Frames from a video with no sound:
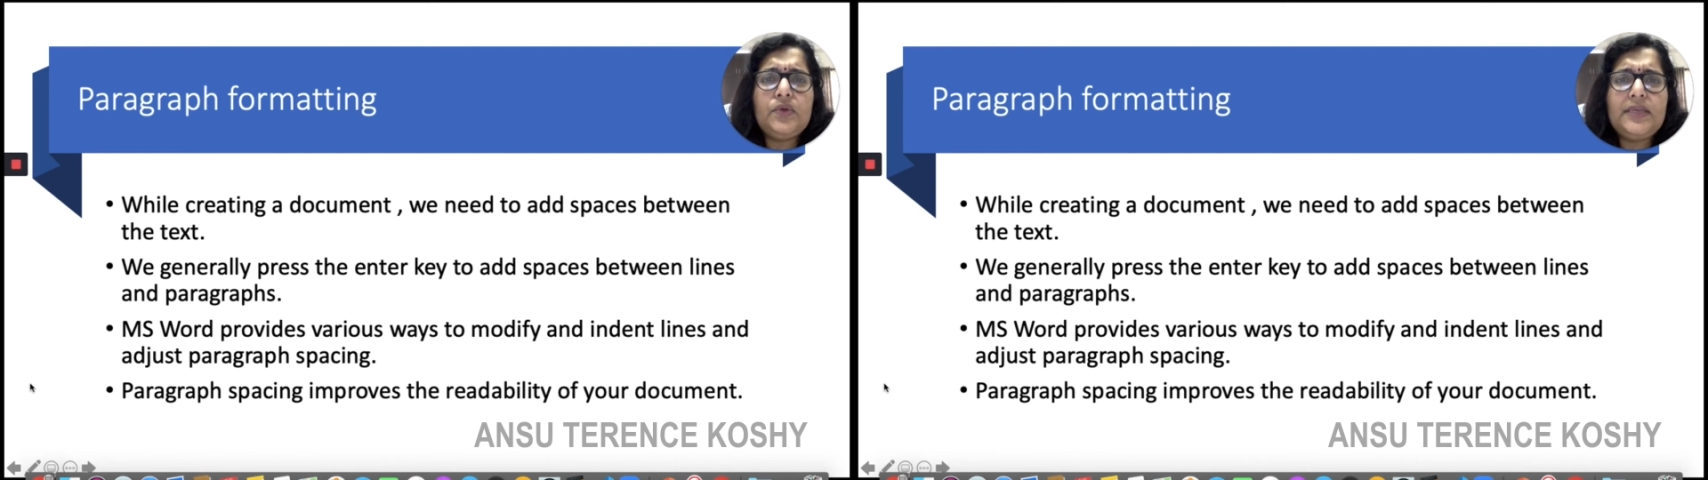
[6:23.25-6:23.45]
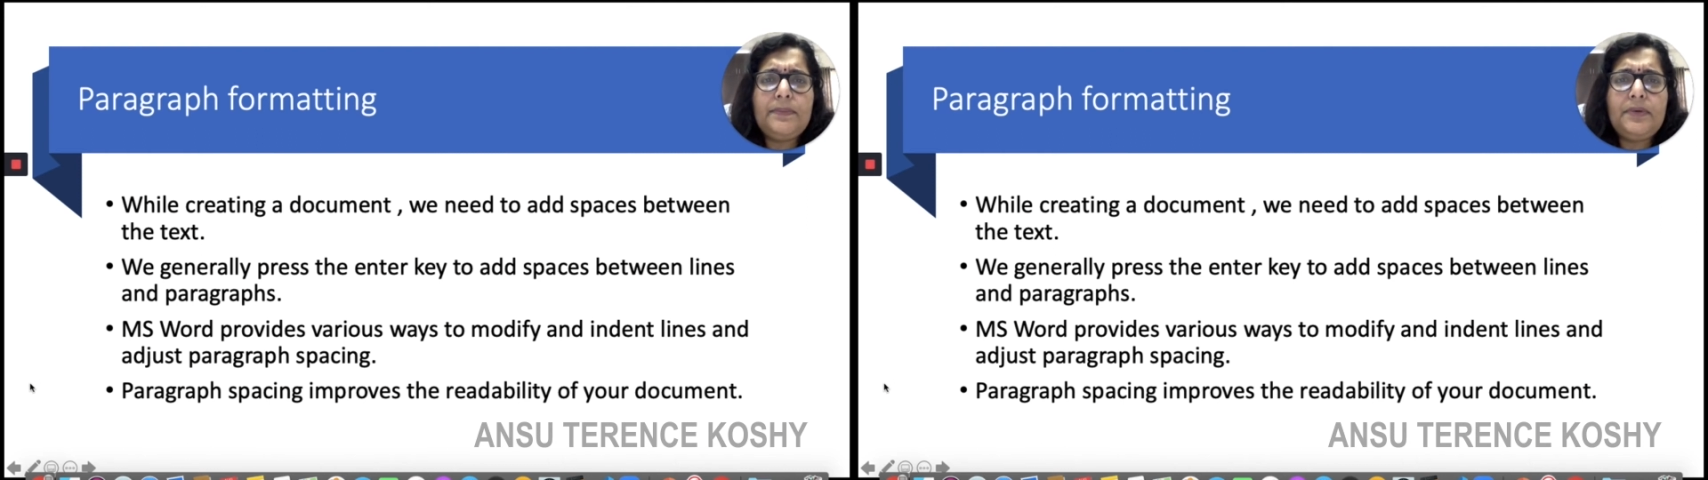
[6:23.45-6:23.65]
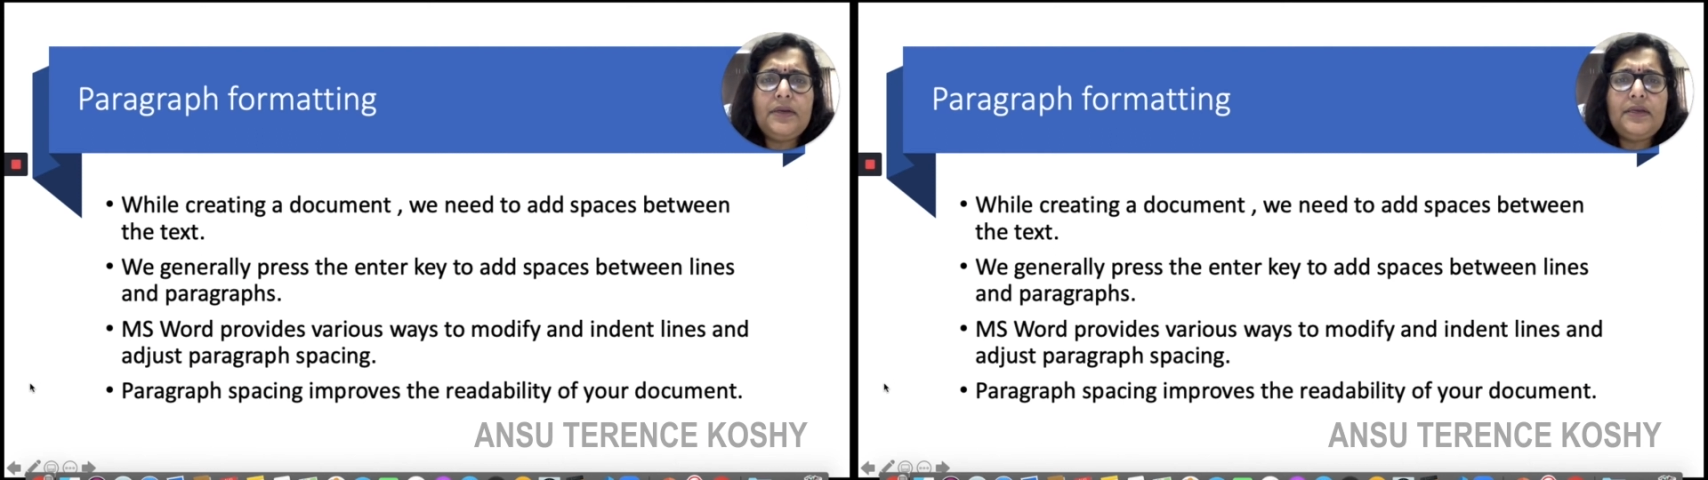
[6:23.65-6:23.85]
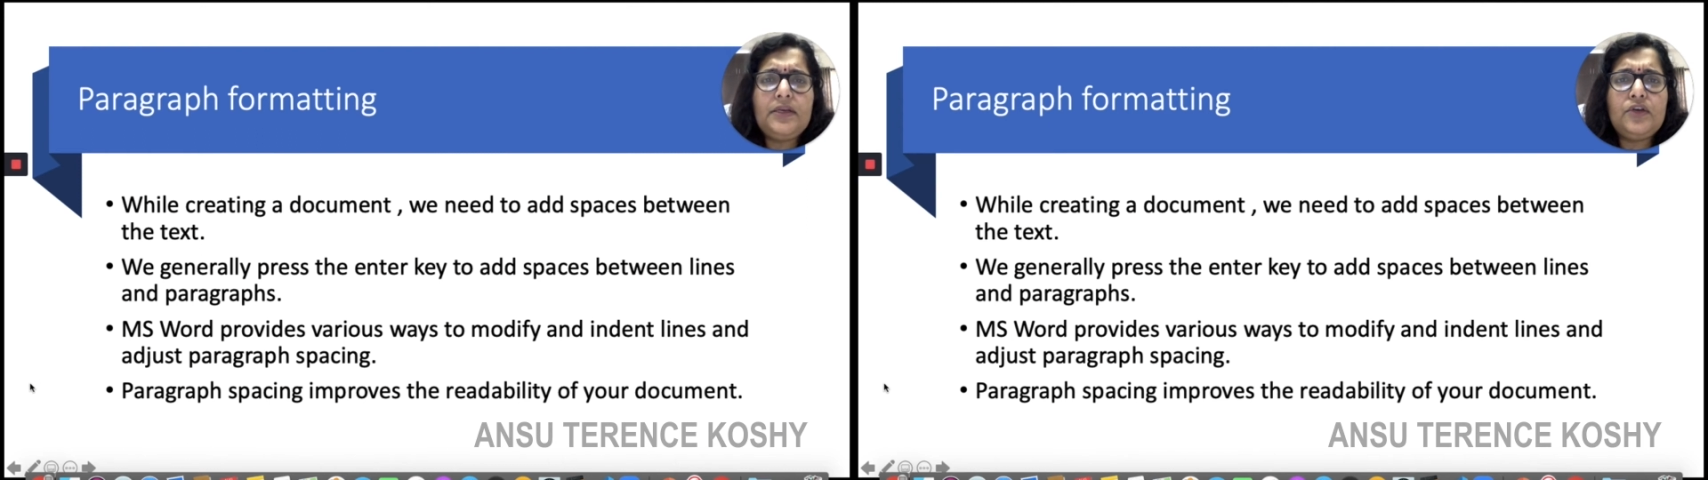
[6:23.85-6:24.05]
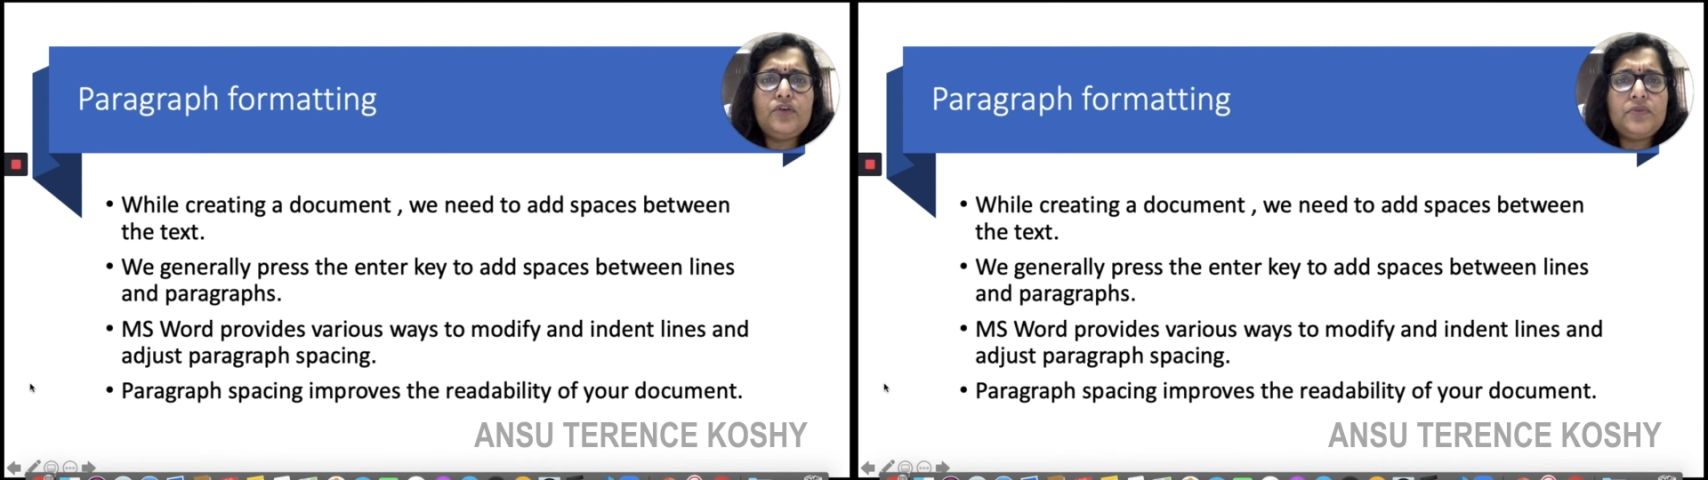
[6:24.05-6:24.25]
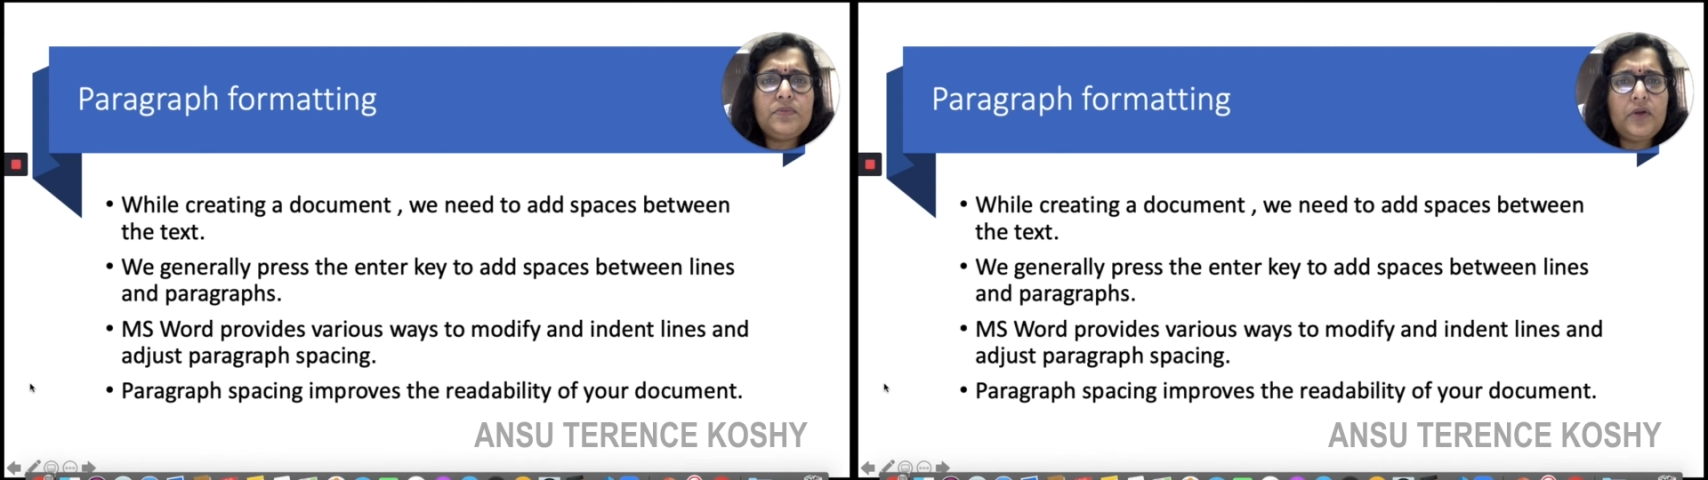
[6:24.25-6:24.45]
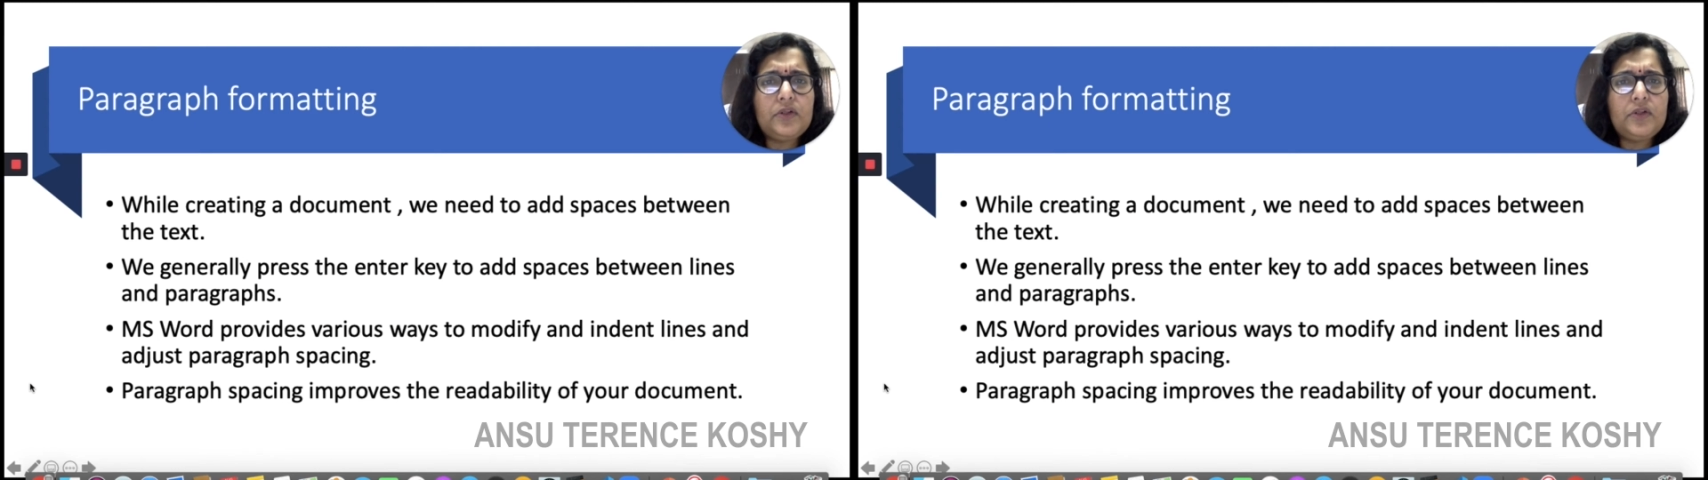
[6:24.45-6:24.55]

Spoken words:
separate it into small